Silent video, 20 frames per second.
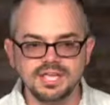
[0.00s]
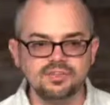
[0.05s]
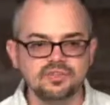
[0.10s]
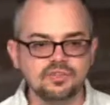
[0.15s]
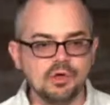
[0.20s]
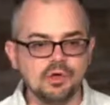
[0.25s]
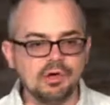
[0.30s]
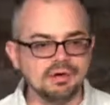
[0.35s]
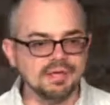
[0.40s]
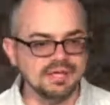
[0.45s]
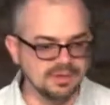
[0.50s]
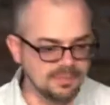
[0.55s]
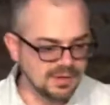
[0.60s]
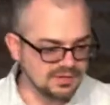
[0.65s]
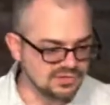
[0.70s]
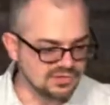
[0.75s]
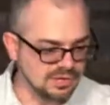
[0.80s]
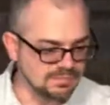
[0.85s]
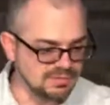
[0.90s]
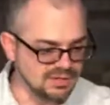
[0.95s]
he's talking
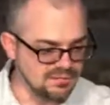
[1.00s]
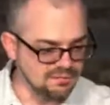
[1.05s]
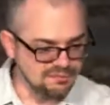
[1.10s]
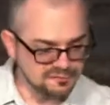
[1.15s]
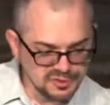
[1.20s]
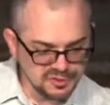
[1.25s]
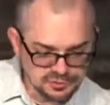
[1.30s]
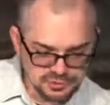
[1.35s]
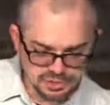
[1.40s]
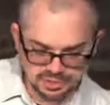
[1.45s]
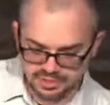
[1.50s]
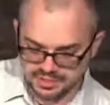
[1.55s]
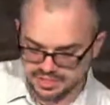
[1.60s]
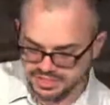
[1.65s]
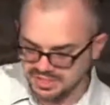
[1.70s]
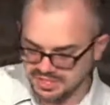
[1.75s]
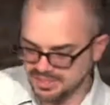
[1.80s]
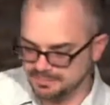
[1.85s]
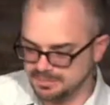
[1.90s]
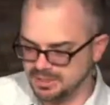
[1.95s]
about something future to
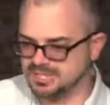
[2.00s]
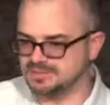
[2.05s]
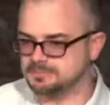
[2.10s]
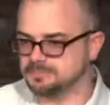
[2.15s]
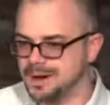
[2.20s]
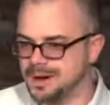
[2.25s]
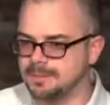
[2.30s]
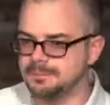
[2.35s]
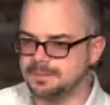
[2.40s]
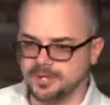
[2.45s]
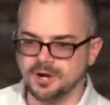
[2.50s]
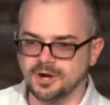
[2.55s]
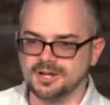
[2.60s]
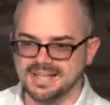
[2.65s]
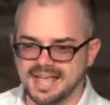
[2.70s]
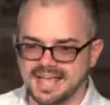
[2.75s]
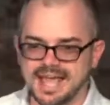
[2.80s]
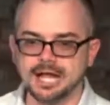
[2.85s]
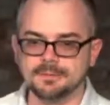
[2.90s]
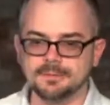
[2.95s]
him, but it's probably
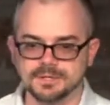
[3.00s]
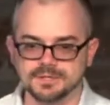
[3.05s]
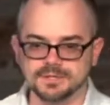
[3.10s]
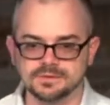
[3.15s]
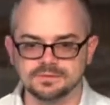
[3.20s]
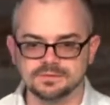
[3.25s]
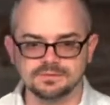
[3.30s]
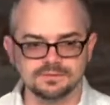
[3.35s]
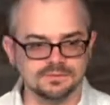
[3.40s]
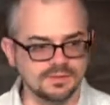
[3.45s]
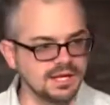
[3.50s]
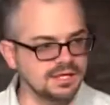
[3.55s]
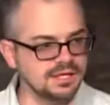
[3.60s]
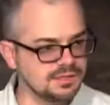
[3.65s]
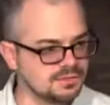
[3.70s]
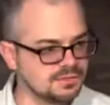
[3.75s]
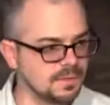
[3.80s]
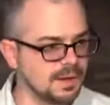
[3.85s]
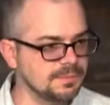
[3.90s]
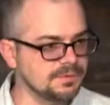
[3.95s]
already happened, right?
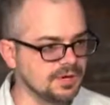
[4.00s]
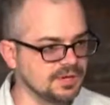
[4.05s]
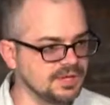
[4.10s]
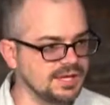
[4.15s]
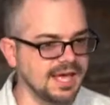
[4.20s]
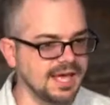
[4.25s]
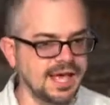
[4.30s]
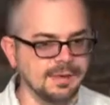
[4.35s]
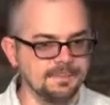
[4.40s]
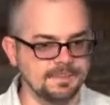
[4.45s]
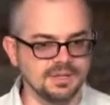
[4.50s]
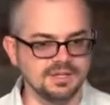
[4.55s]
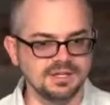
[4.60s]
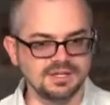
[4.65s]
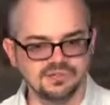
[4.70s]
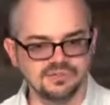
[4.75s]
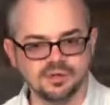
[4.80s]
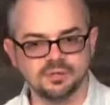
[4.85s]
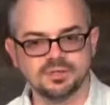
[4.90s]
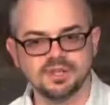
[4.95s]
It's probably already happened,
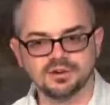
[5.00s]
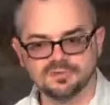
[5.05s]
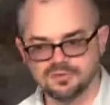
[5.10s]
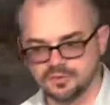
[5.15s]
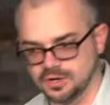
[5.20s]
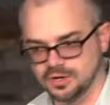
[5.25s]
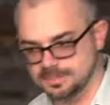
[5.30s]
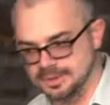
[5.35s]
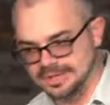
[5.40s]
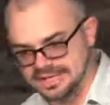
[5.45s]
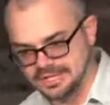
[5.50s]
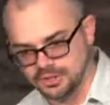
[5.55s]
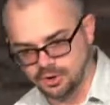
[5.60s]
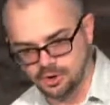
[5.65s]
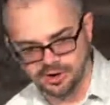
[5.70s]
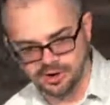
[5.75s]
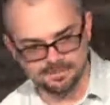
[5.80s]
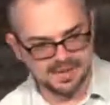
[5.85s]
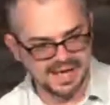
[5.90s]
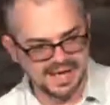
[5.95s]
and so therefore it'd be in
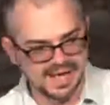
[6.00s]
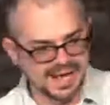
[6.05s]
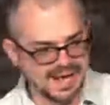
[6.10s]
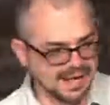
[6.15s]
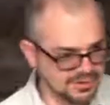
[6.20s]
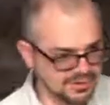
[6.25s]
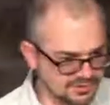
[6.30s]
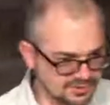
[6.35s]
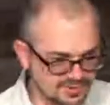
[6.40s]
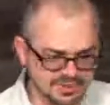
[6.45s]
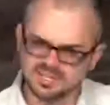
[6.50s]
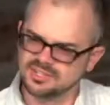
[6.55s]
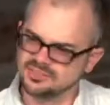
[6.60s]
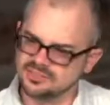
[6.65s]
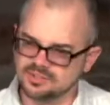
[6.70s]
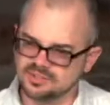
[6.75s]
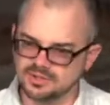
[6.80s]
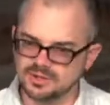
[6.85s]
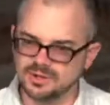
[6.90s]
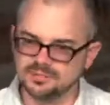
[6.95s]
our past. So
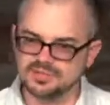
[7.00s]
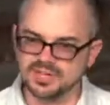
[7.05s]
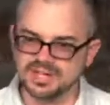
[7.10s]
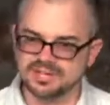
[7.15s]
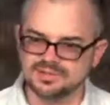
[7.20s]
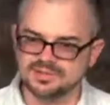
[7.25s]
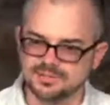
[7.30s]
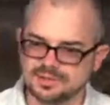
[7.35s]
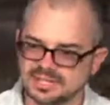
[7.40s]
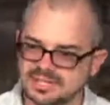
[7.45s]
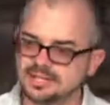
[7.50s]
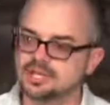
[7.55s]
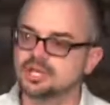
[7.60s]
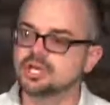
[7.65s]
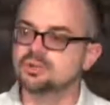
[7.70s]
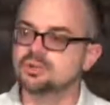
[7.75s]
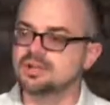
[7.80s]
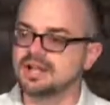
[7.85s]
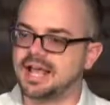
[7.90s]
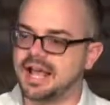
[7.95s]
you see what I'm saying? It's something that
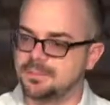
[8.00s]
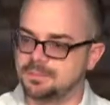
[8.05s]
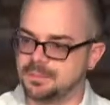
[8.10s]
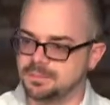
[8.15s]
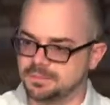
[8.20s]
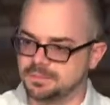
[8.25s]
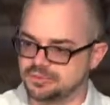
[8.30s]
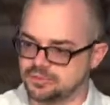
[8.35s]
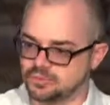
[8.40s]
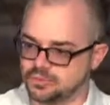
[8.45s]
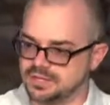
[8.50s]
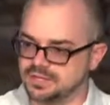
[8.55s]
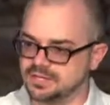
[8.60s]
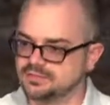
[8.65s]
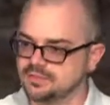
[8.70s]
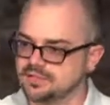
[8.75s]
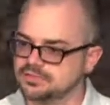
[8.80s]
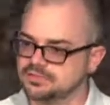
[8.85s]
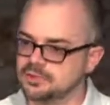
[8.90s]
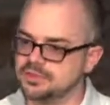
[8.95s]
would happen between
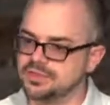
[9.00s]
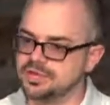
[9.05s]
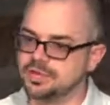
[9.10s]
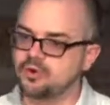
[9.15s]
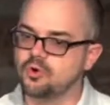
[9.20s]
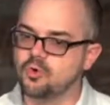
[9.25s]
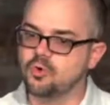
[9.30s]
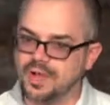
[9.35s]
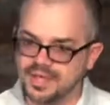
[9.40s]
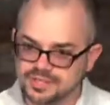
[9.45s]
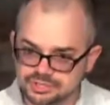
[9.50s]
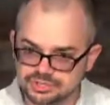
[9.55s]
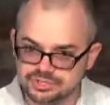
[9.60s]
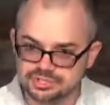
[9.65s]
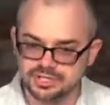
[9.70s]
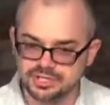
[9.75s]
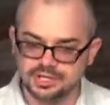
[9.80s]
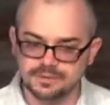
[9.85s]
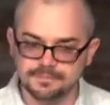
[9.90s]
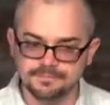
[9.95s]
us. And so the
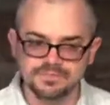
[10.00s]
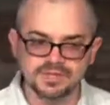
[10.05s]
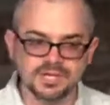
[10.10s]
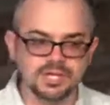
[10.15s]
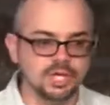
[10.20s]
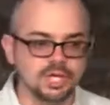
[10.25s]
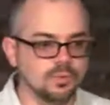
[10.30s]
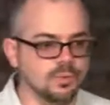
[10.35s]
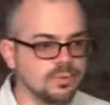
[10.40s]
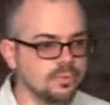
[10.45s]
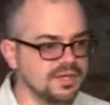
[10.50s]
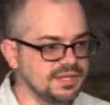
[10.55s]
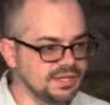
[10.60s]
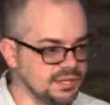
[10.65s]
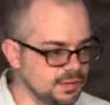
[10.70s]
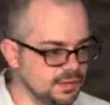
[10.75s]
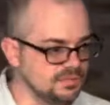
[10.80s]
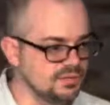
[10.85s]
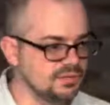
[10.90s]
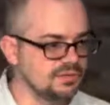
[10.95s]
question, when we
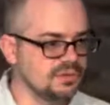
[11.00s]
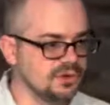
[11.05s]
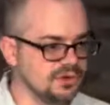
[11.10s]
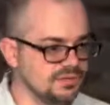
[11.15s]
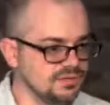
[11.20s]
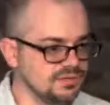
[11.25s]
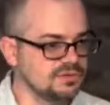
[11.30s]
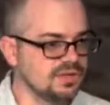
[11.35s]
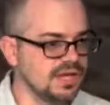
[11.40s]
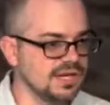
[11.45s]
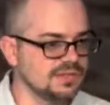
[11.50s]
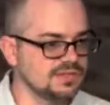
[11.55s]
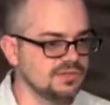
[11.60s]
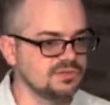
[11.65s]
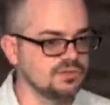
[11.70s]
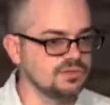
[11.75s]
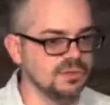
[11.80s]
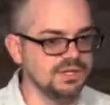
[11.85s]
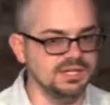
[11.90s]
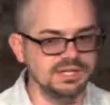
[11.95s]
come to verses like
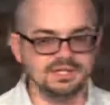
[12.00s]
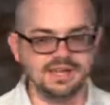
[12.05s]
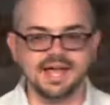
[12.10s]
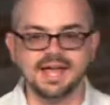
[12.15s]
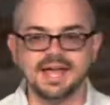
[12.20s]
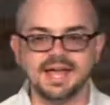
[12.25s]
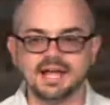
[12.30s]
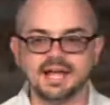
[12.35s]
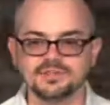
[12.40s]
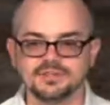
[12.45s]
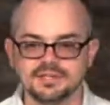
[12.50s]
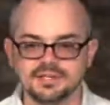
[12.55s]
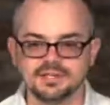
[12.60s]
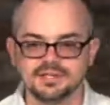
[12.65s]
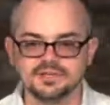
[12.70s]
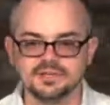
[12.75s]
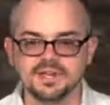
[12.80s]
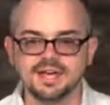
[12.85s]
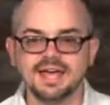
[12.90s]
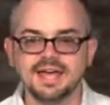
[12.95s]
this, we need to ask
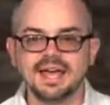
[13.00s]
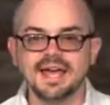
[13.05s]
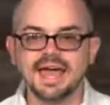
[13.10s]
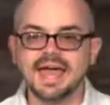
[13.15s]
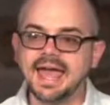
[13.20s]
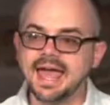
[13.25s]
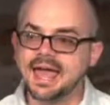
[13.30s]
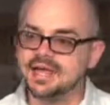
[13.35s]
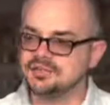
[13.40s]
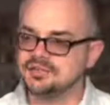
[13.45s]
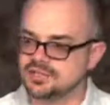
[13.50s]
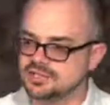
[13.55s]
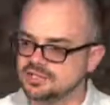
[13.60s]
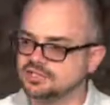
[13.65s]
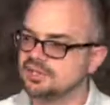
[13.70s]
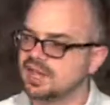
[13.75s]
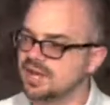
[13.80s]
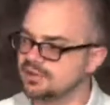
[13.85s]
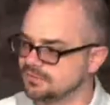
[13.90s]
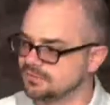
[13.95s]
is, has
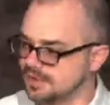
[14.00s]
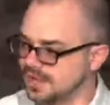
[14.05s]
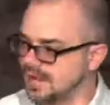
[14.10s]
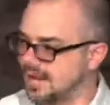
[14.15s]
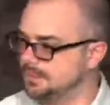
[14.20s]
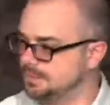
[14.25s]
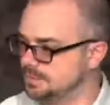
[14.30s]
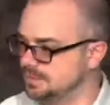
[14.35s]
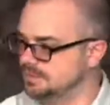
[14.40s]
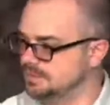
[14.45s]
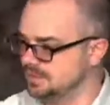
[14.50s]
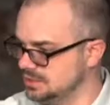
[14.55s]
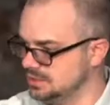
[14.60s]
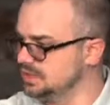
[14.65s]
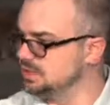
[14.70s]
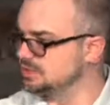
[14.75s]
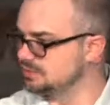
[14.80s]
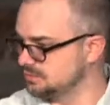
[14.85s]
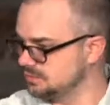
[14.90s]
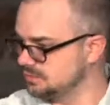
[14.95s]
this ever happened in
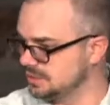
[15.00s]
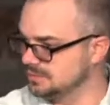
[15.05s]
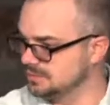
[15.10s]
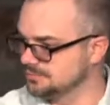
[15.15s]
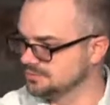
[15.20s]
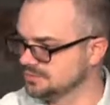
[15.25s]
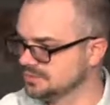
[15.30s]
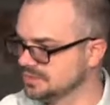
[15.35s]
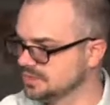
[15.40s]
history?